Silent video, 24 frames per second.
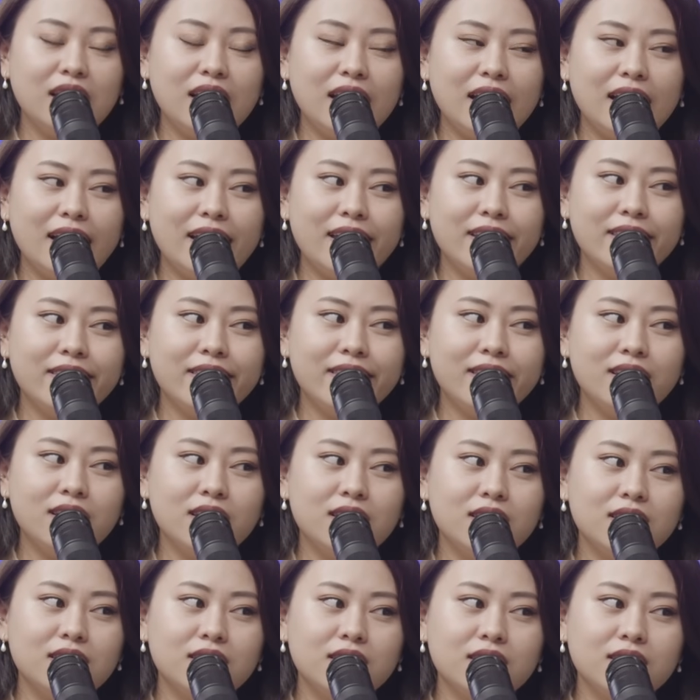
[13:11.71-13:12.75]
And
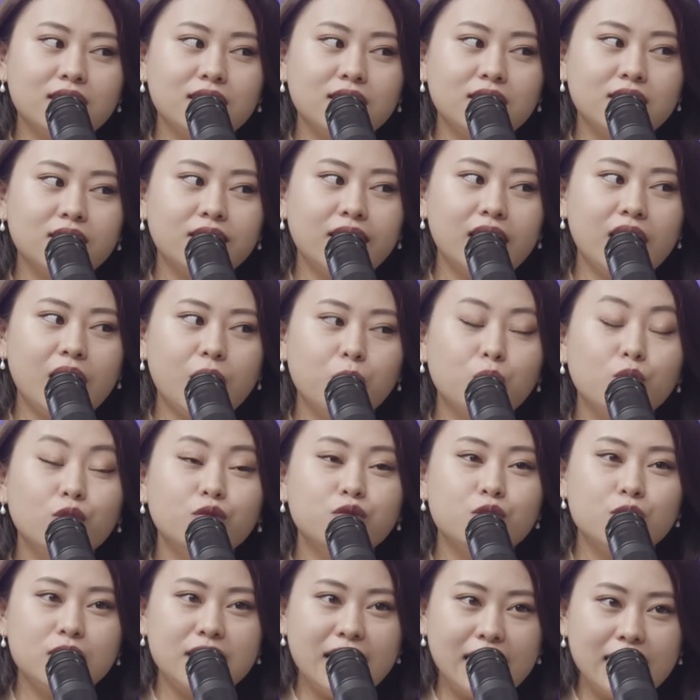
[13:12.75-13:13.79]
then I
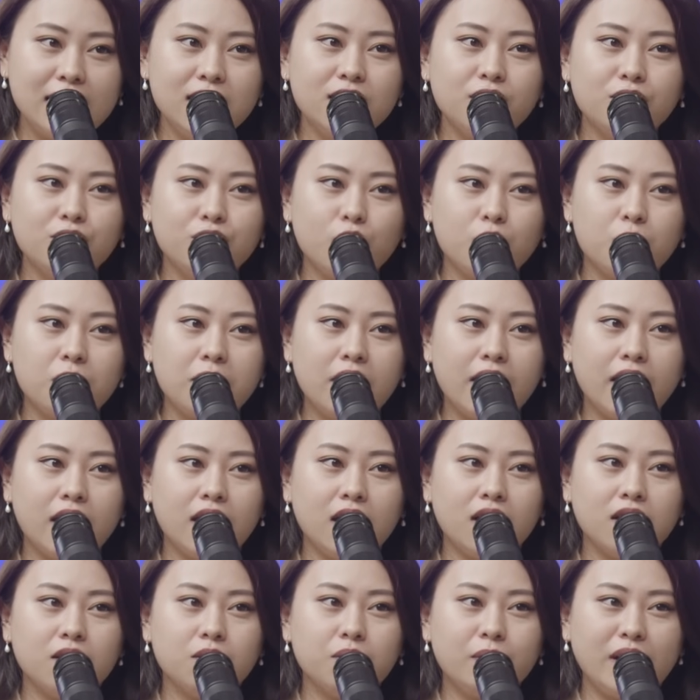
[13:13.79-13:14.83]
moved to Delhi for
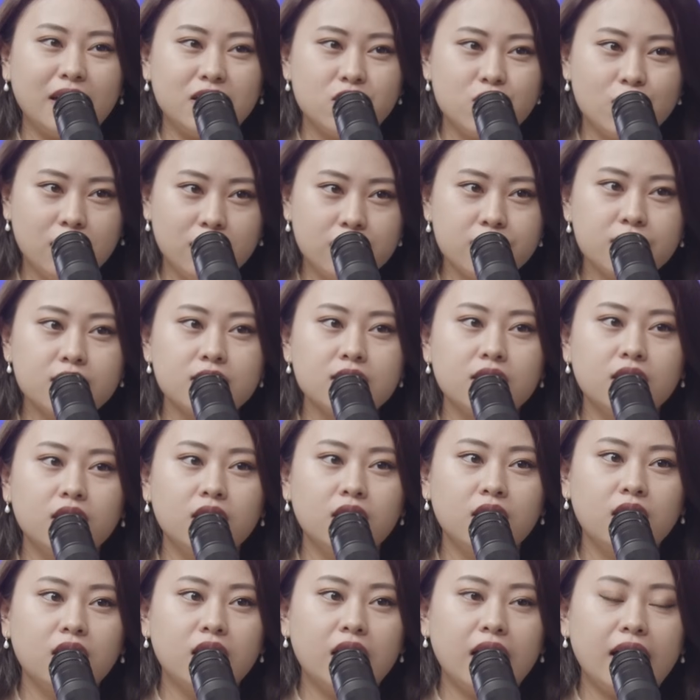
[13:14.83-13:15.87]
my bachelor's.
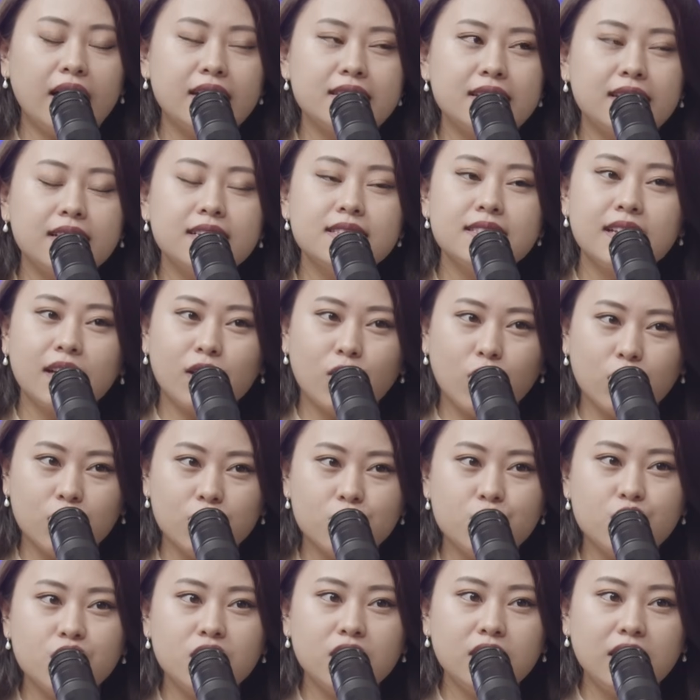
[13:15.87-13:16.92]
I studied
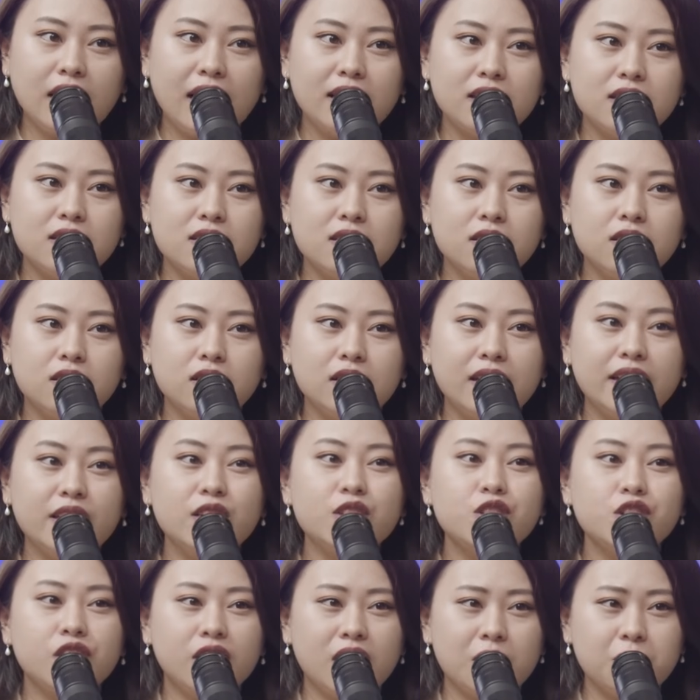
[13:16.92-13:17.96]
psychology at Lady
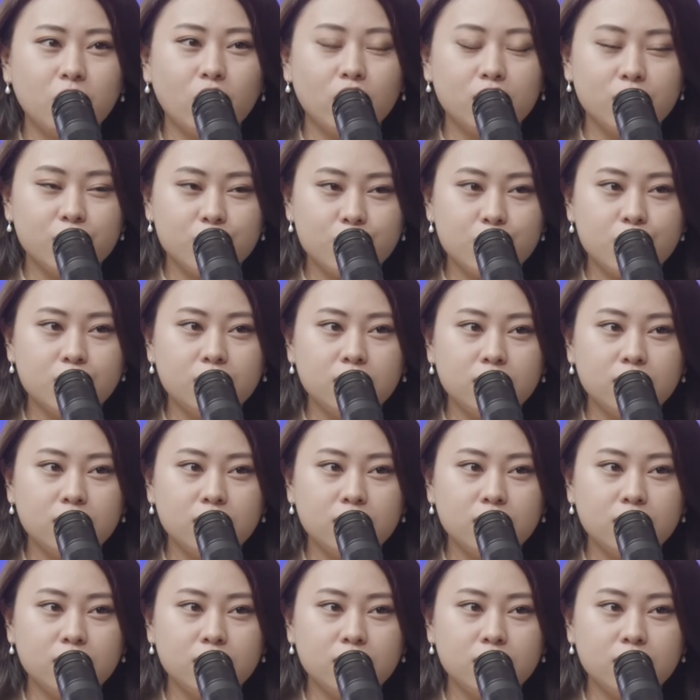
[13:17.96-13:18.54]
Shriram College.